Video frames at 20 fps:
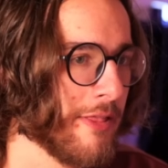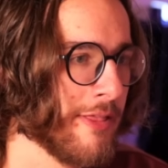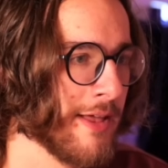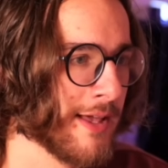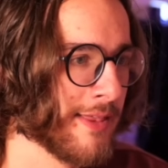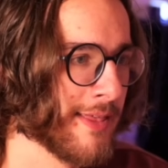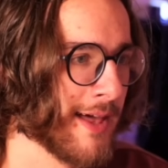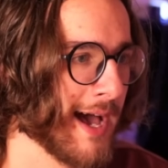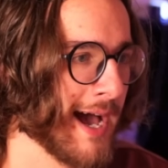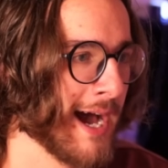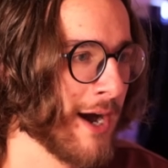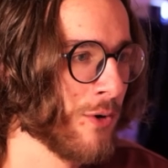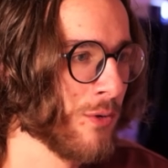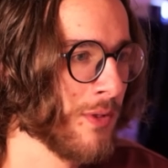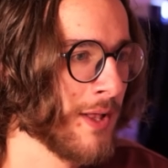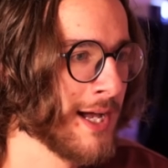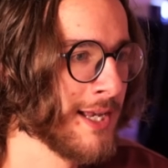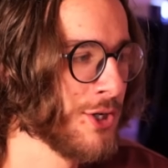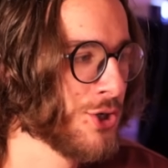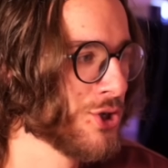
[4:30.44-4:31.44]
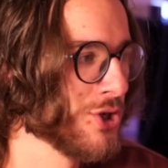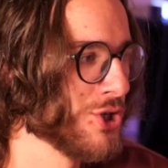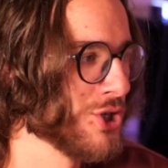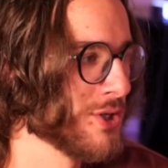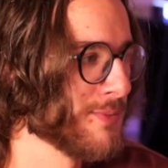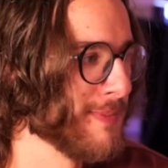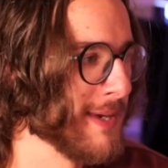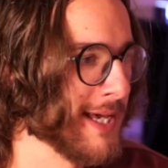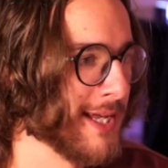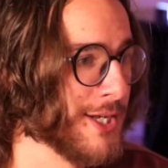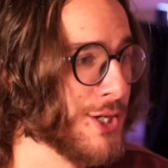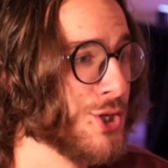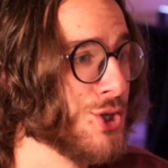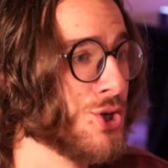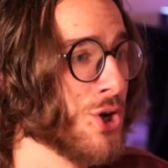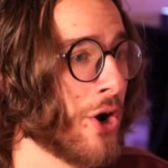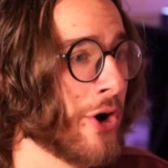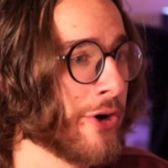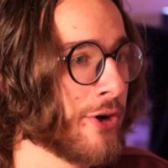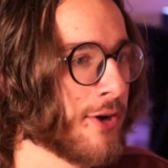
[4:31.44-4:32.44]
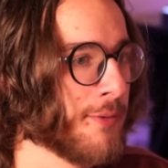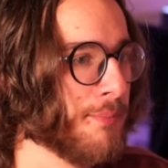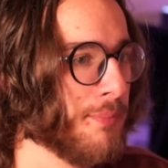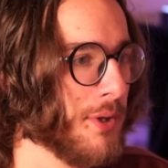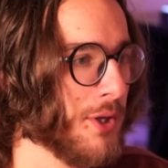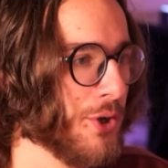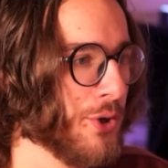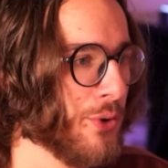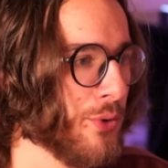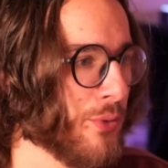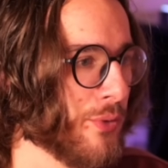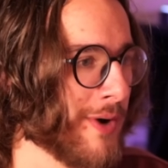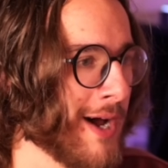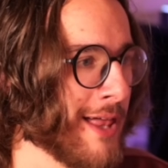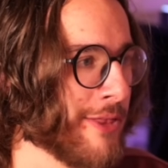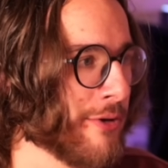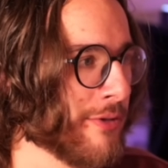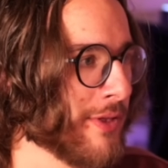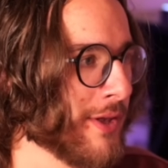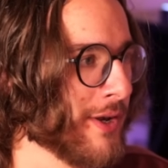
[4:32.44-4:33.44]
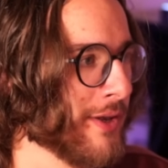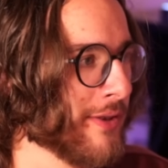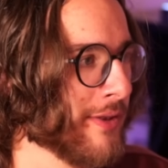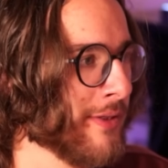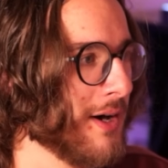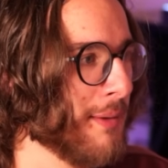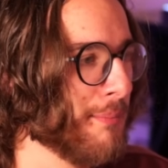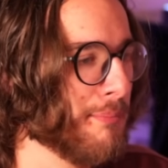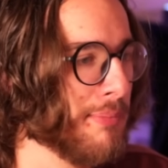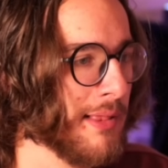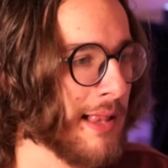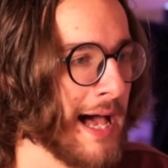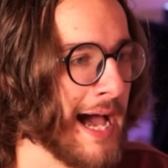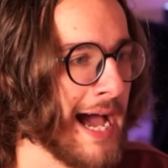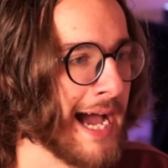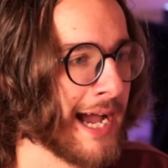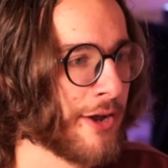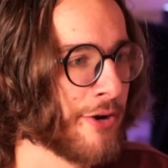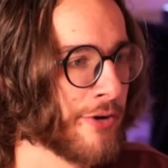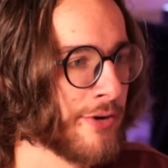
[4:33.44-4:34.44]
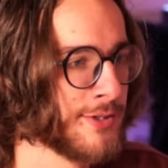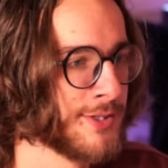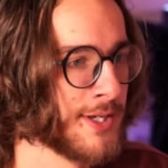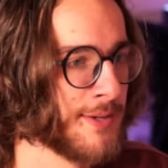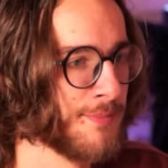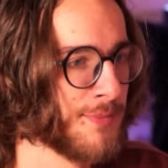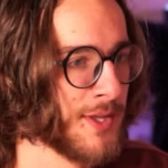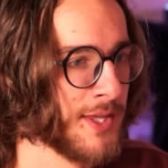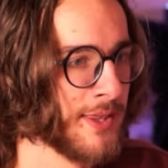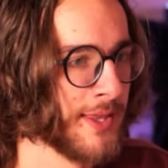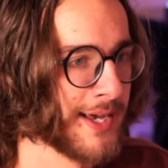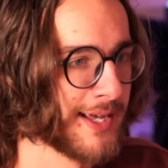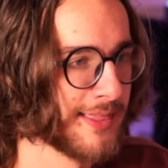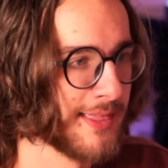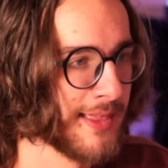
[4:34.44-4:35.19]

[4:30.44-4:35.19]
think the outline should just be a dark blue rather than a black or something like